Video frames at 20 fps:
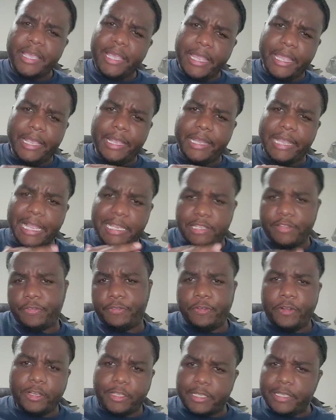It got
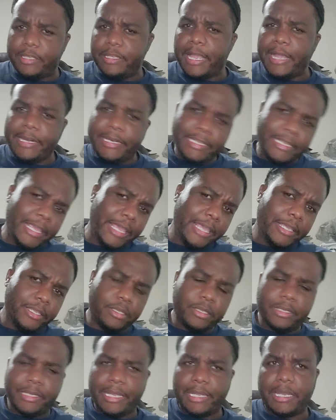defunct in '98
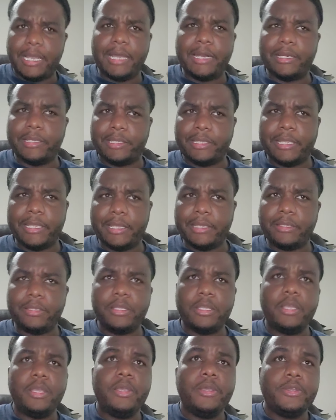and that kind of thing.
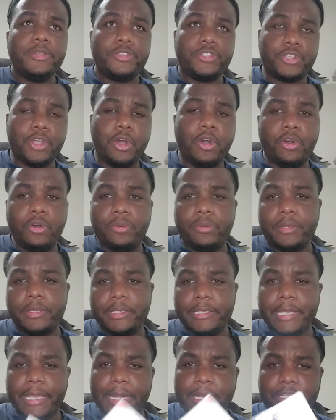So
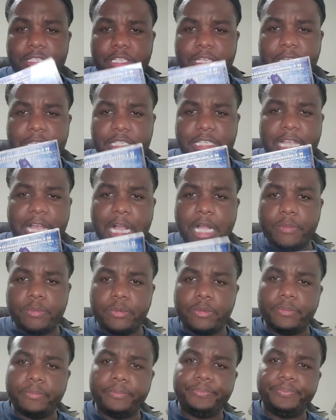get into this
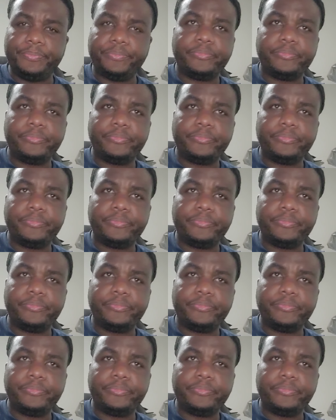album.